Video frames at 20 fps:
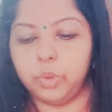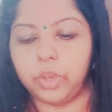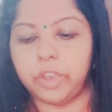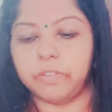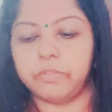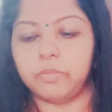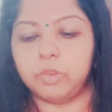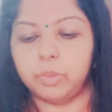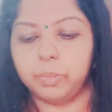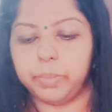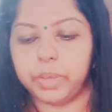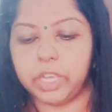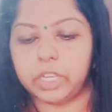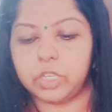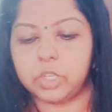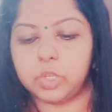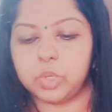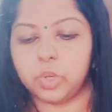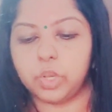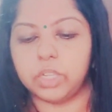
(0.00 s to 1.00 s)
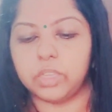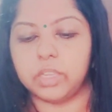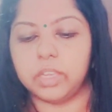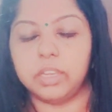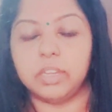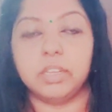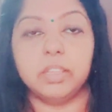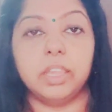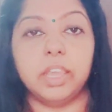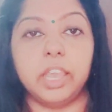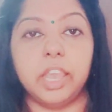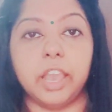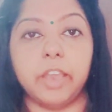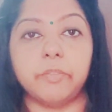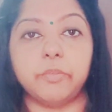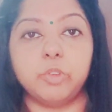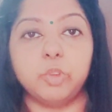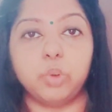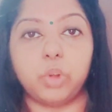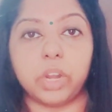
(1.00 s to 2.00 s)
you have to make sure that they
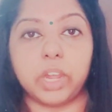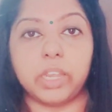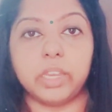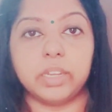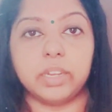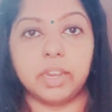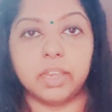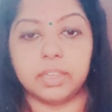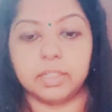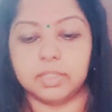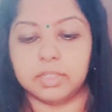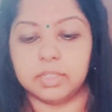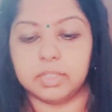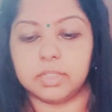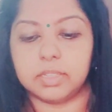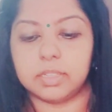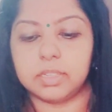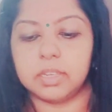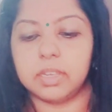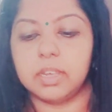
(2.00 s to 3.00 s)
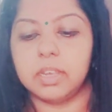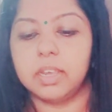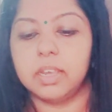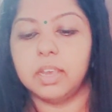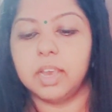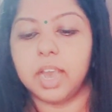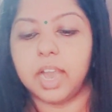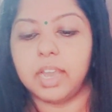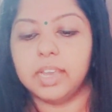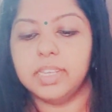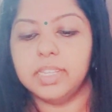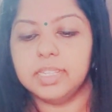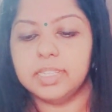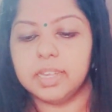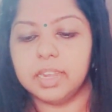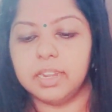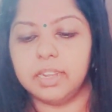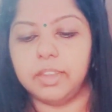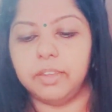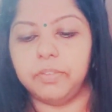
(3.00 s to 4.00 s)
have to write like this: I
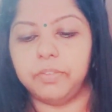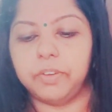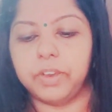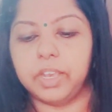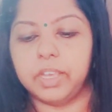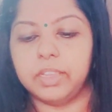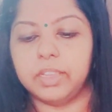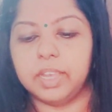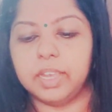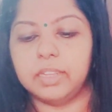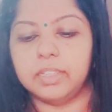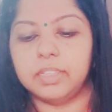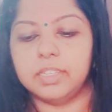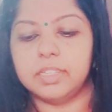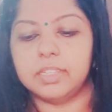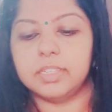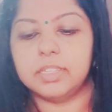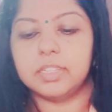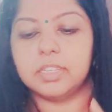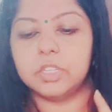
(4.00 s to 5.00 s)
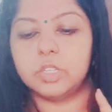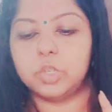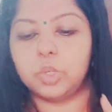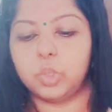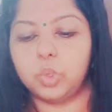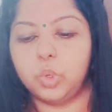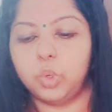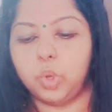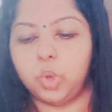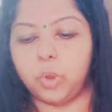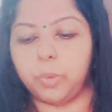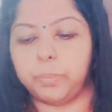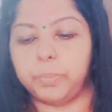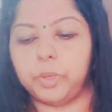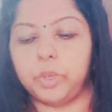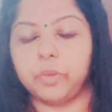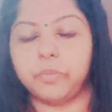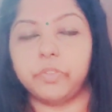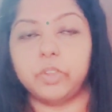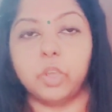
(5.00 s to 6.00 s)
certify that this is a true
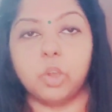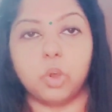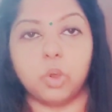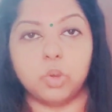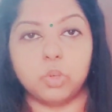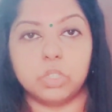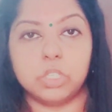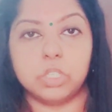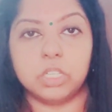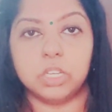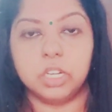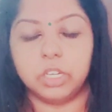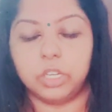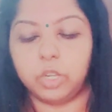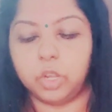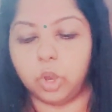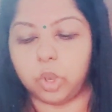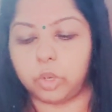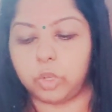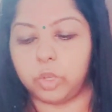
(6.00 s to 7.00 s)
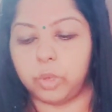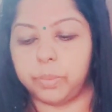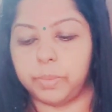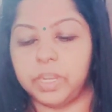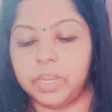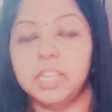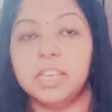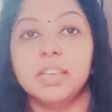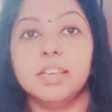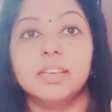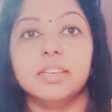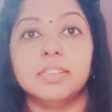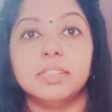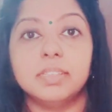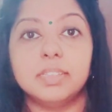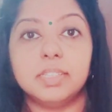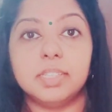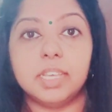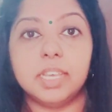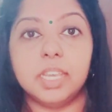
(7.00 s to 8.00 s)
copy of the original document
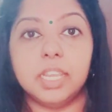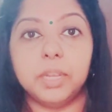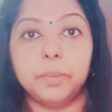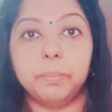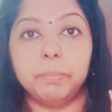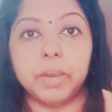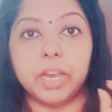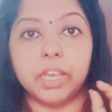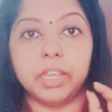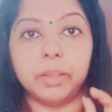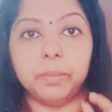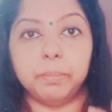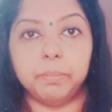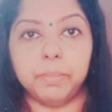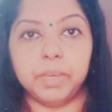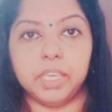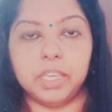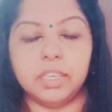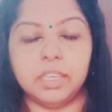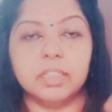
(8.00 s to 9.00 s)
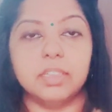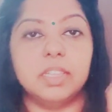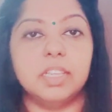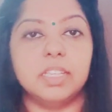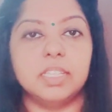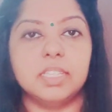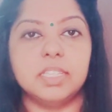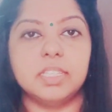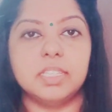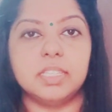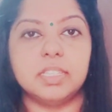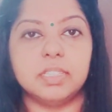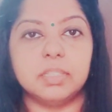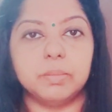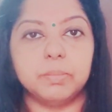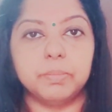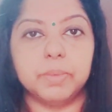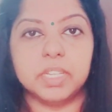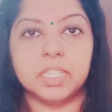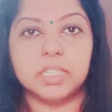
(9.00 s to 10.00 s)
seen by me. This
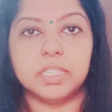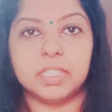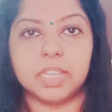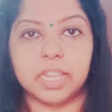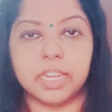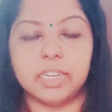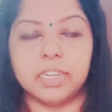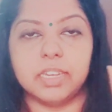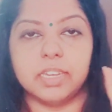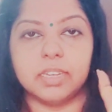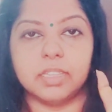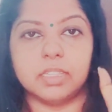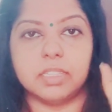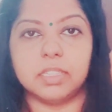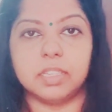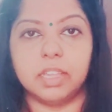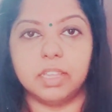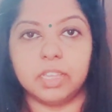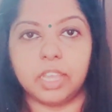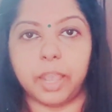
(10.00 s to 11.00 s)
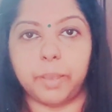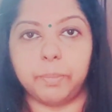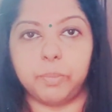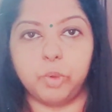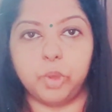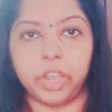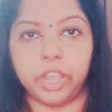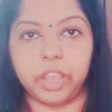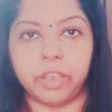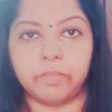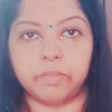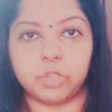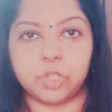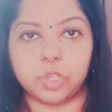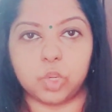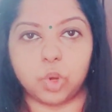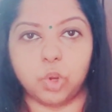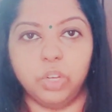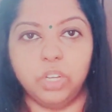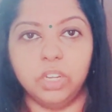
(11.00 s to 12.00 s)
much sentence, the above I have
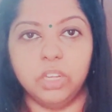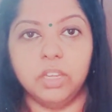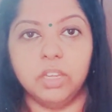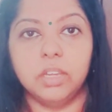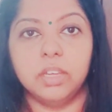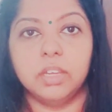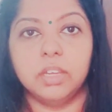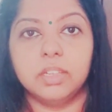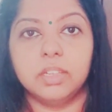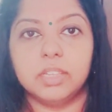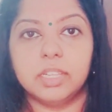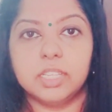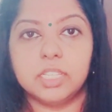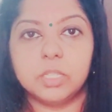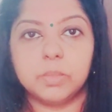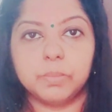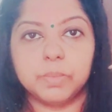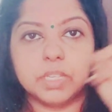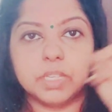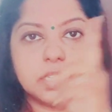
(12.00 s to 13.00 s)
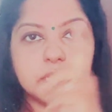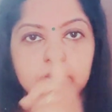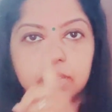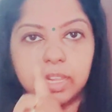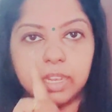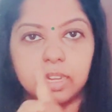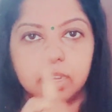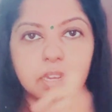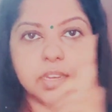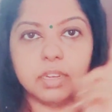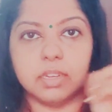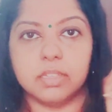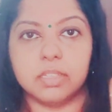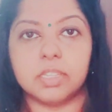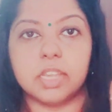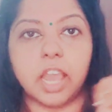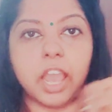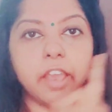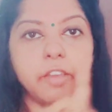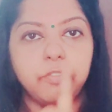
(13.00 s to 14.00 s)
shown, this much
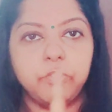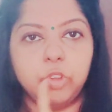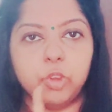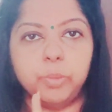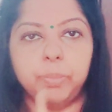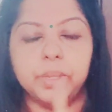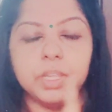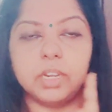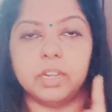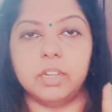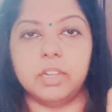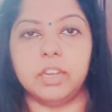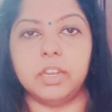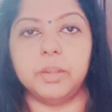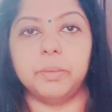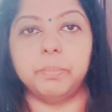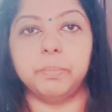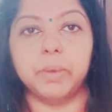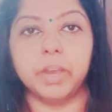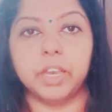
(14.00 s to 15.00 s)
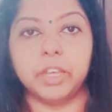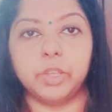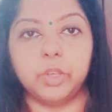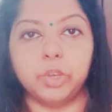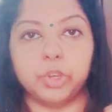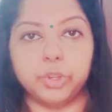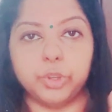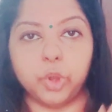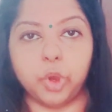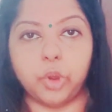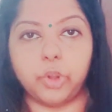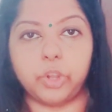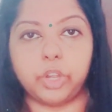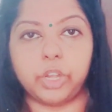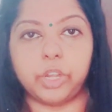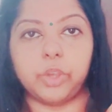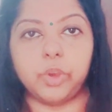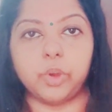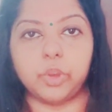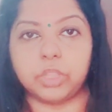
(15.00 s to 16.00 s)
sentence have to be written by your
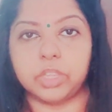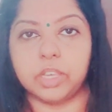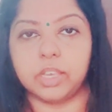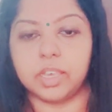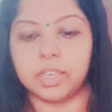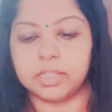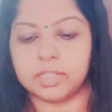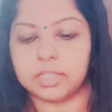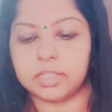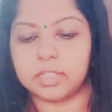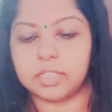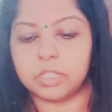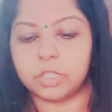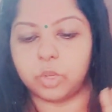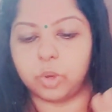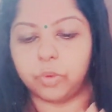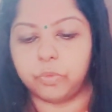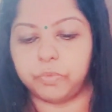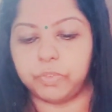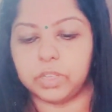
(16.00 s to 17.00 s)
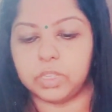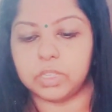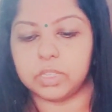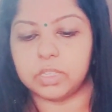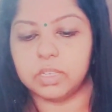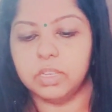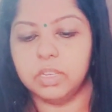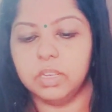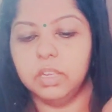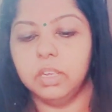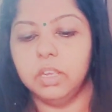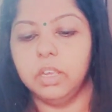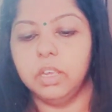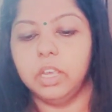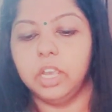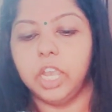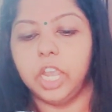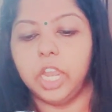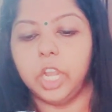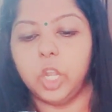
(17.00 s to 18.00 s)
notary or the gazetted officer,
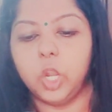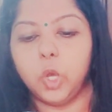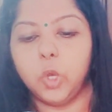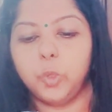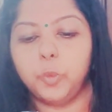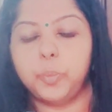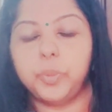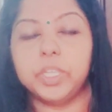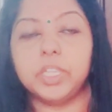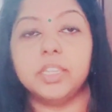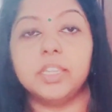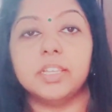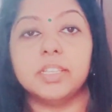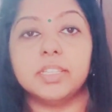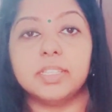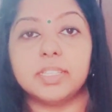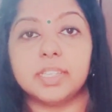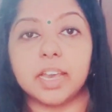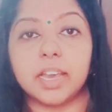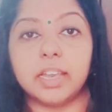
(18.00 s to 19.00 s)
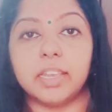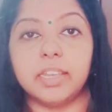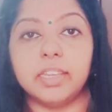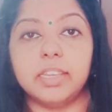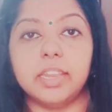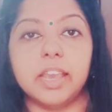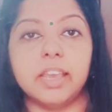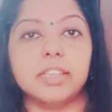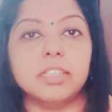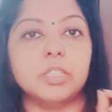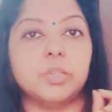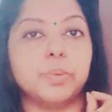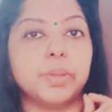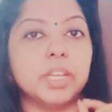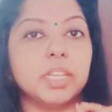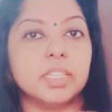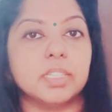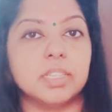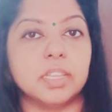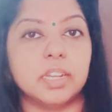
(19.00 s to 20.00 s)
along with the sign as
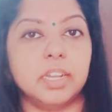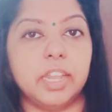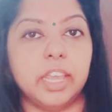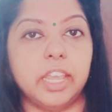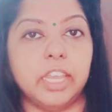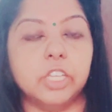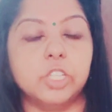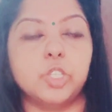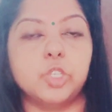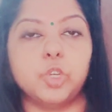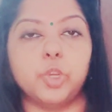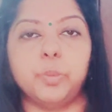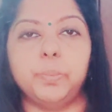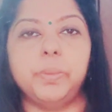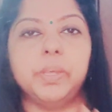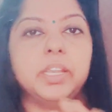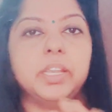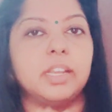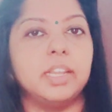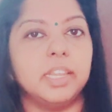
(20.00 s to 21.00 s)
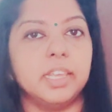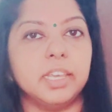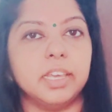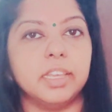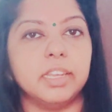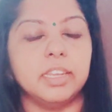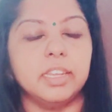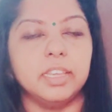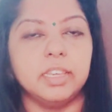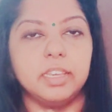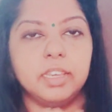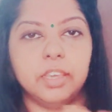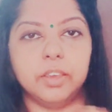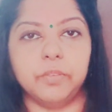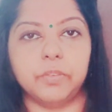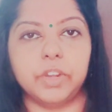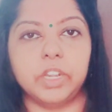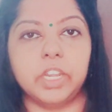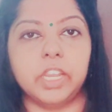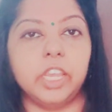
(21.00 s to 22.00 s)
well as the date should be clearly
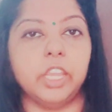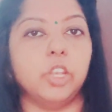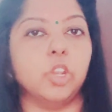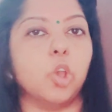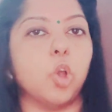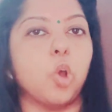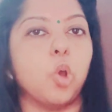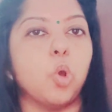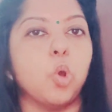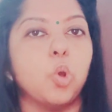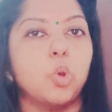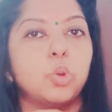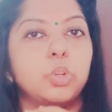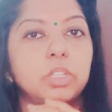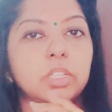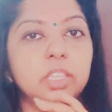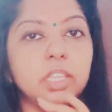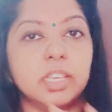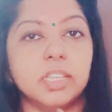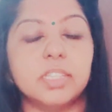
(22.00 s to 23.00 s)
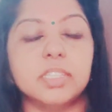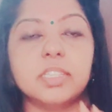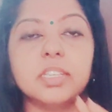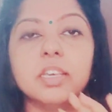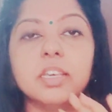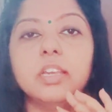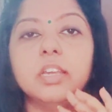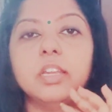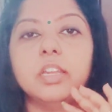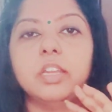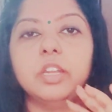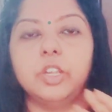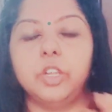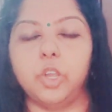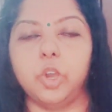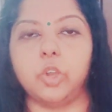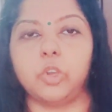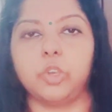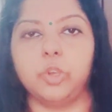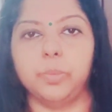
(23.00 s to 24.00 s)
given in all these
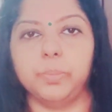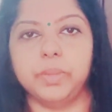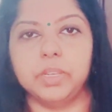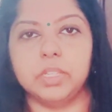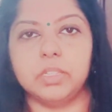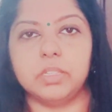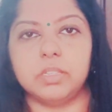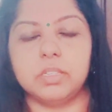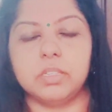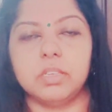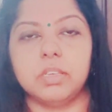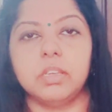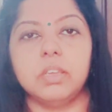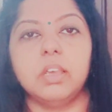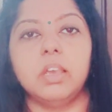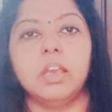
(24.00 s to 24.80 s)
documents.